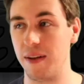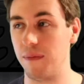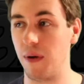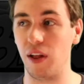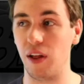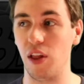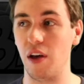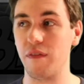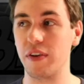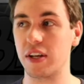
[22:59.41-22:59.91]
I
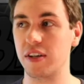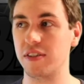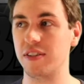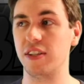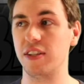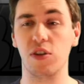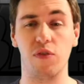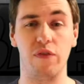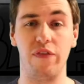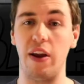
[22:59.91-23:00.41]
love it because it's
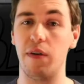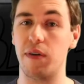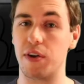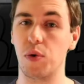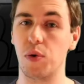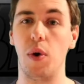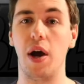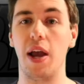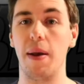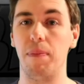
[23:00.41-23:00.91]
a very
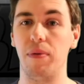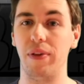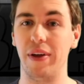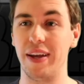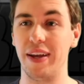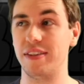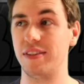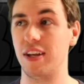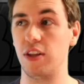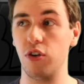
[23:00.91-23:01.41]
quiet
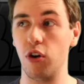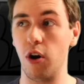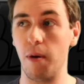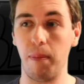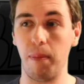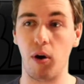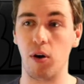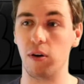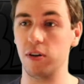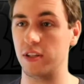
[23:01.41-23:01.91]
place, and there are
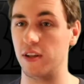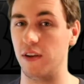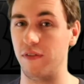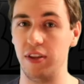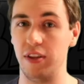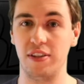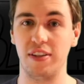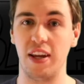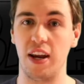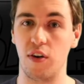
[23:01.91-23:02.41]
parts of
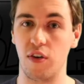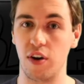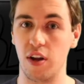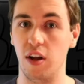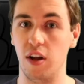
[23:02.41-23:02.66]
this area